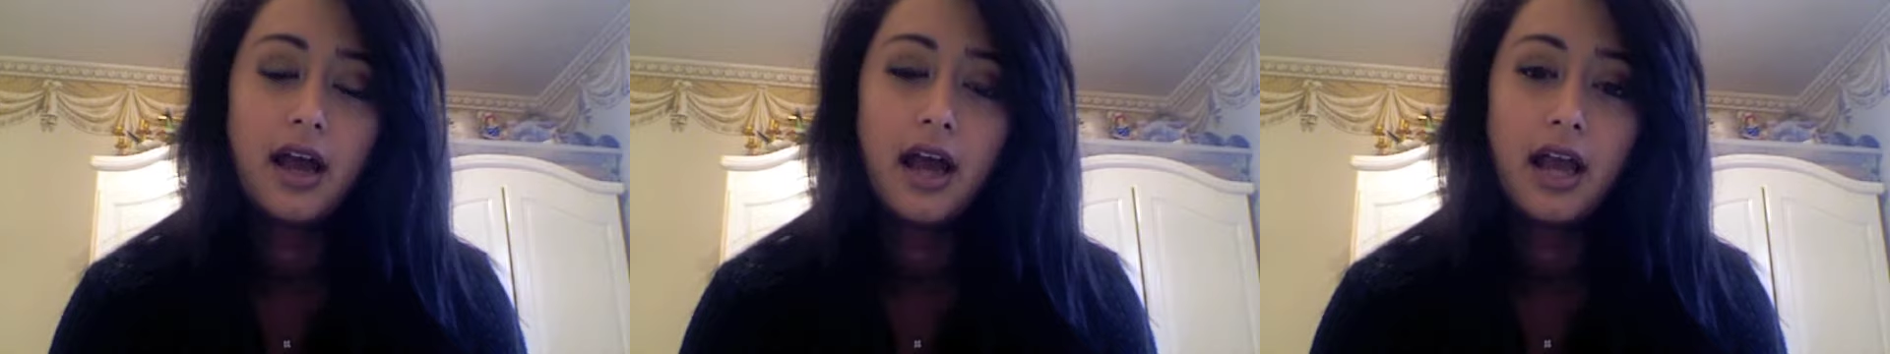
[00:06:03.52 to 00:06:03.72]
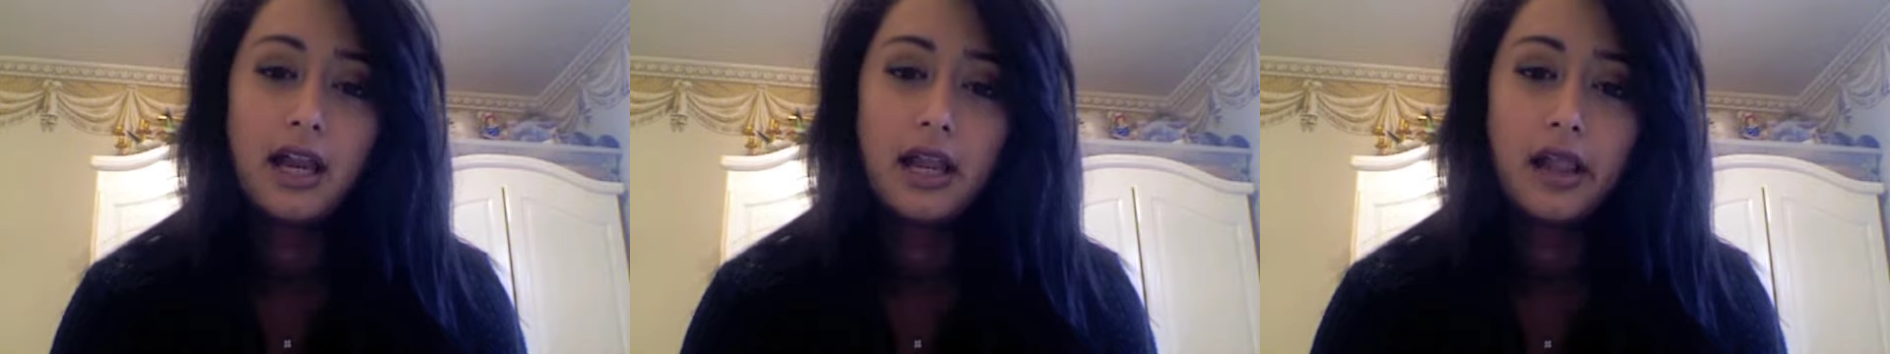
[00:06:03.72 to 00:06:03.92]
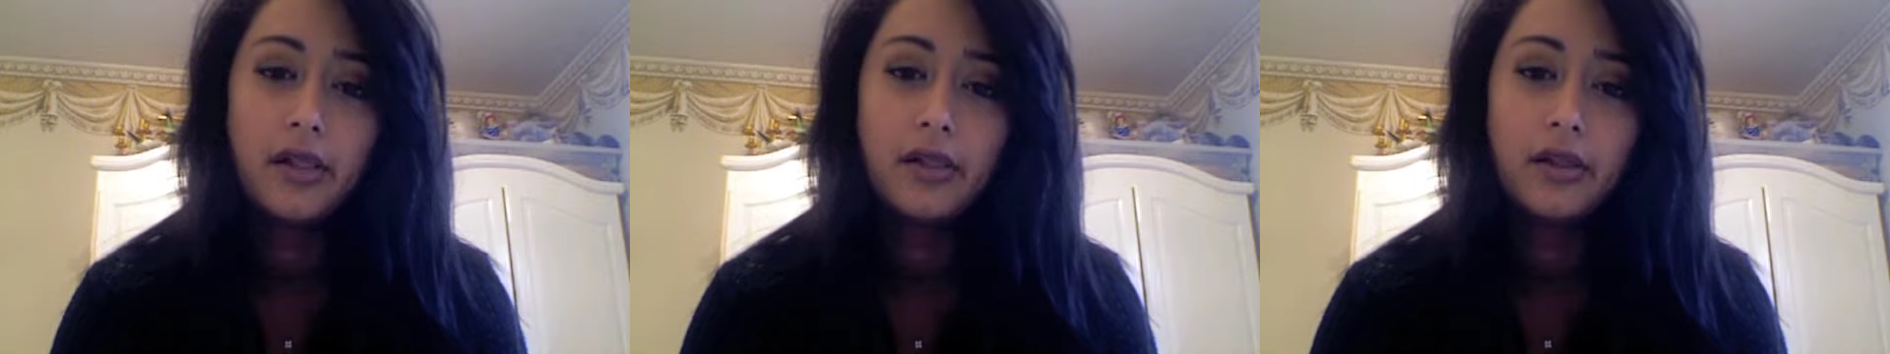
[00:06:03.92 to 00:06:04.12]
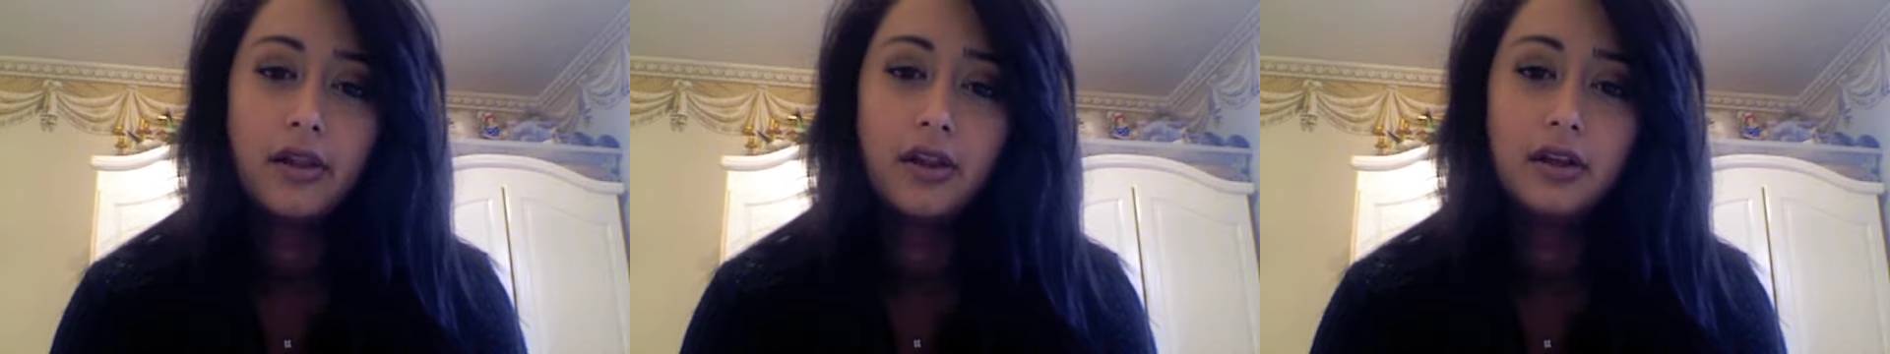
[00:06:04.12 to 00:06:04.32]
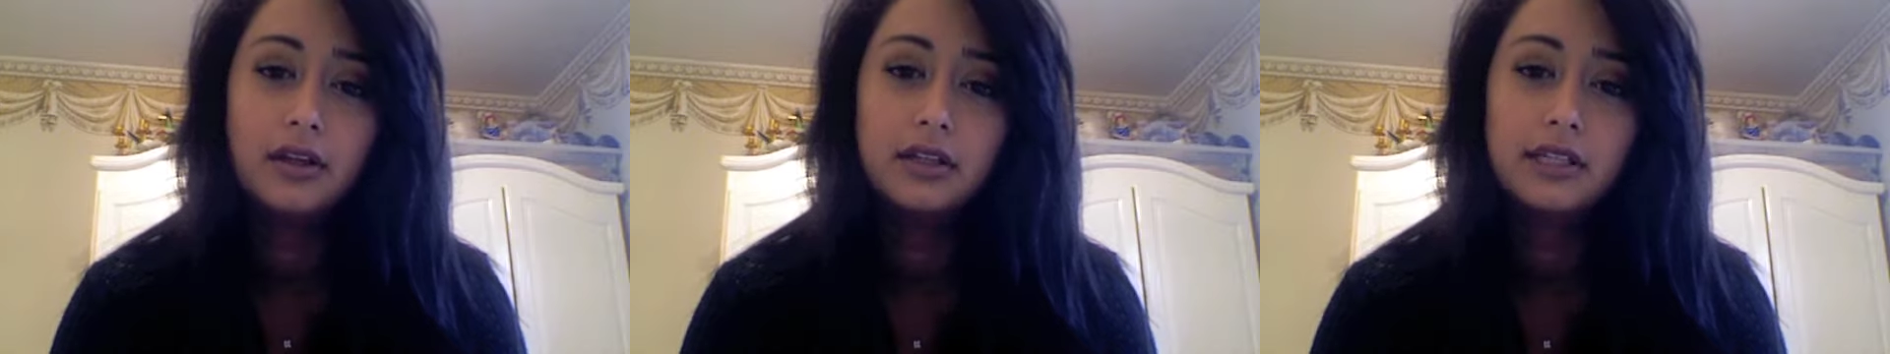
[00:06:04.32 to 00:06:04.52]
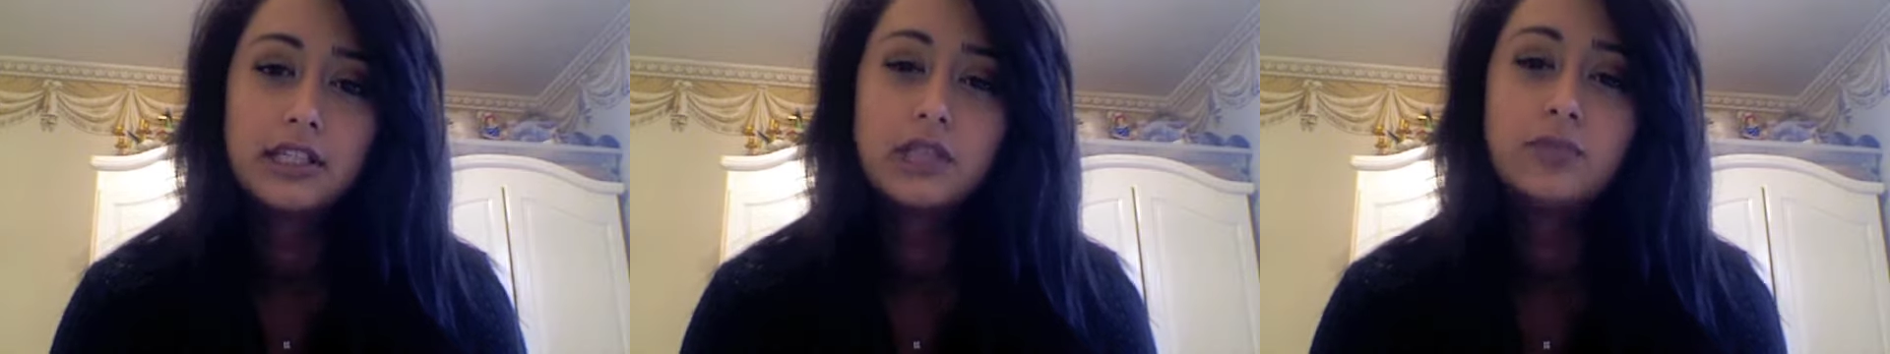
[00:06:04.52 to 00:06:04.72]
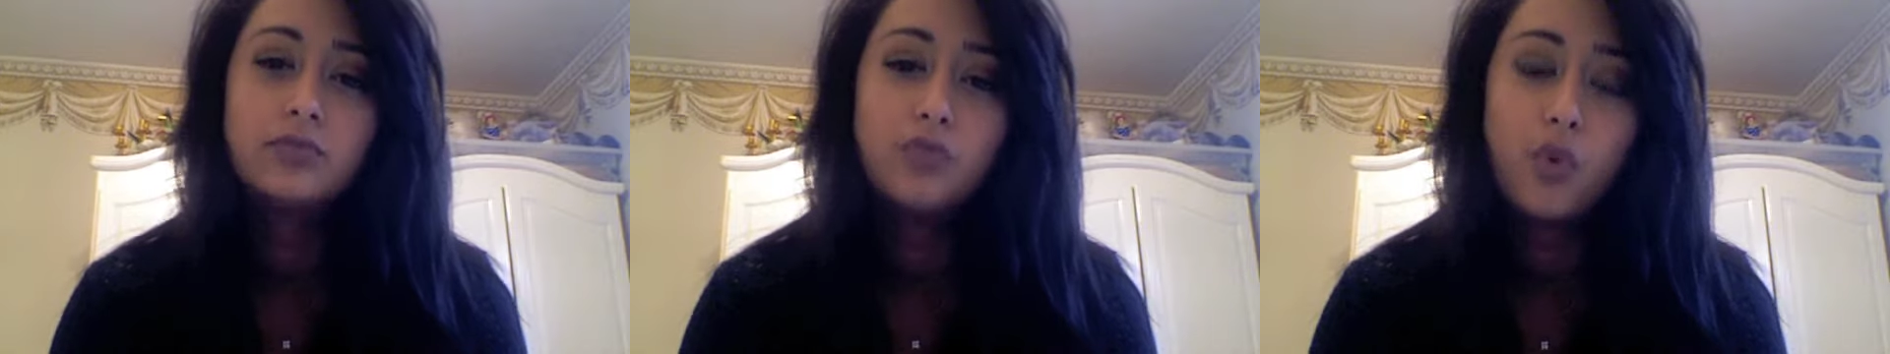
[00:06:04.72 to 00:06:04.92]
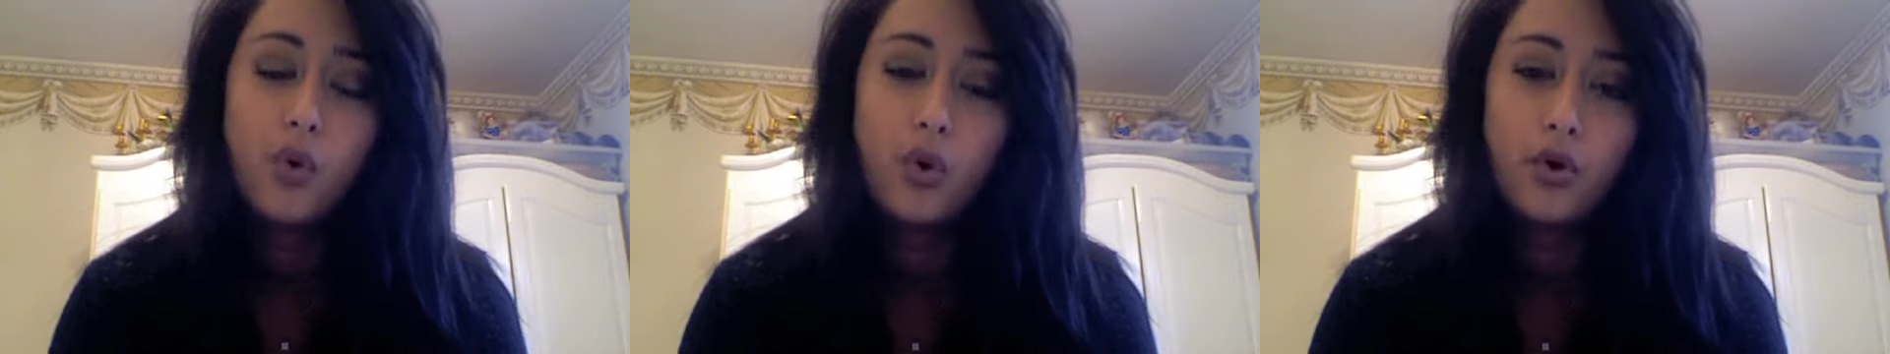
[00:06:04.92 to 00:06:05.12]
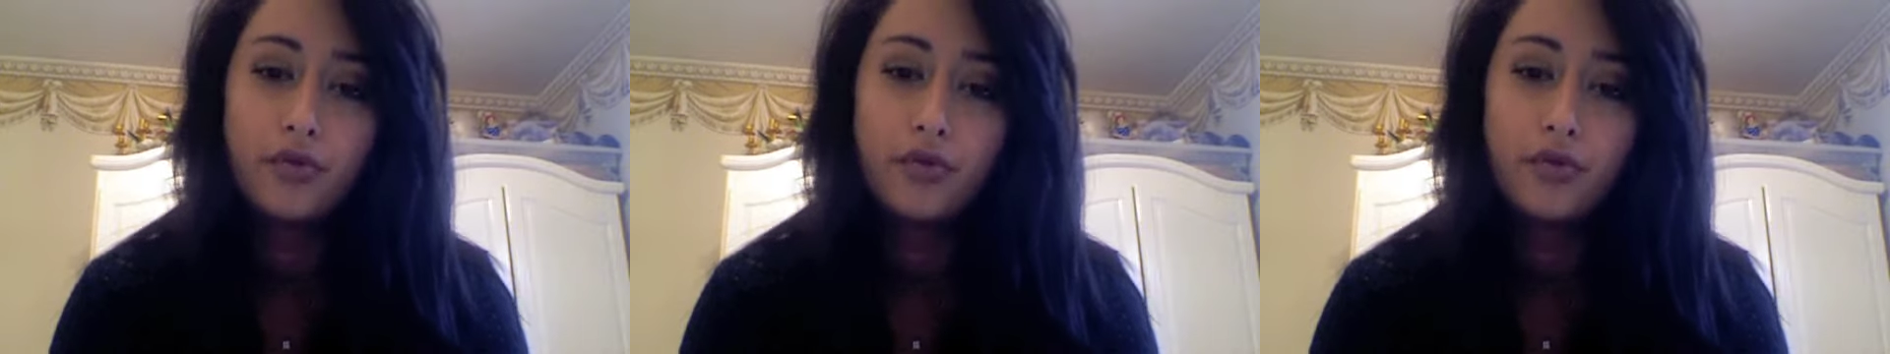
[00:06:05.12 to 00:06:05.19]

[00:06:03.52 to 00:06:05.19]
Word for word: a little little more